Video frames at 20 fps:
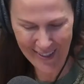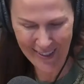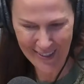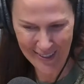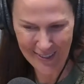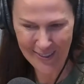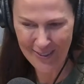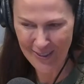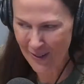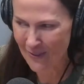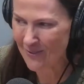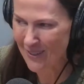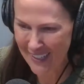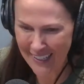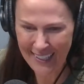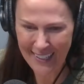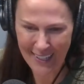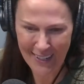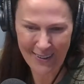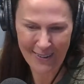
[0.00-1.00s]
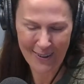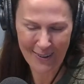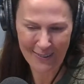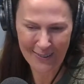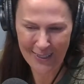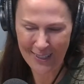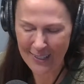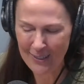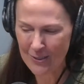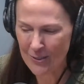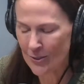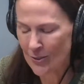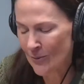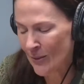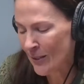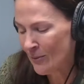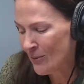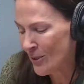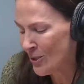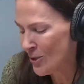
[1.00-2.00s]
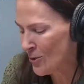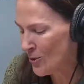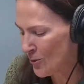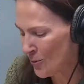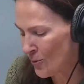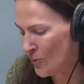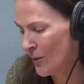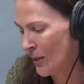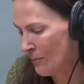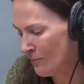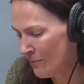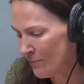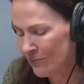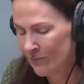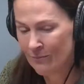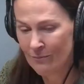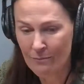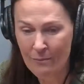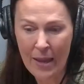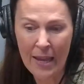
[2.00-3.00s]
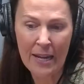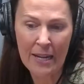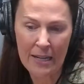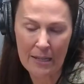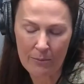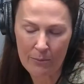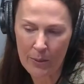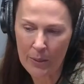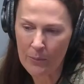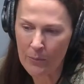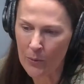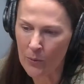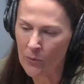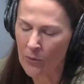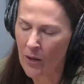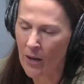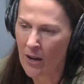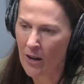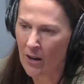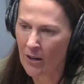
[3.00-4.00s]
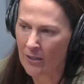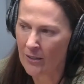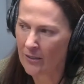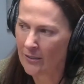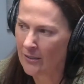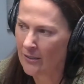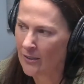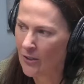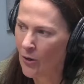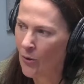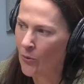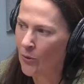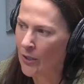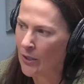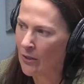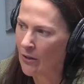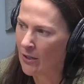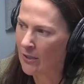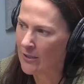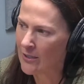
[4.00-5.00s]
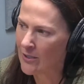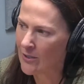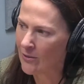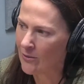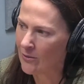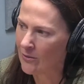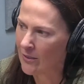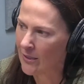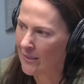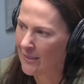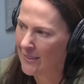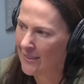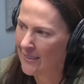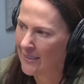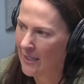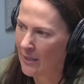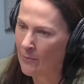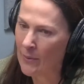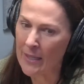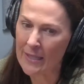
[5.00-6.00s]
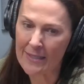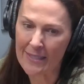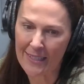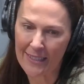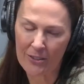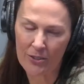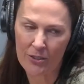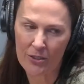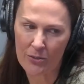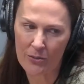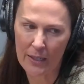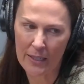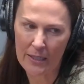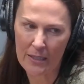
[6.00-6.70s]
you don't want to let go of the interest rate, which is true, and many people are holding on to amazing interest rates.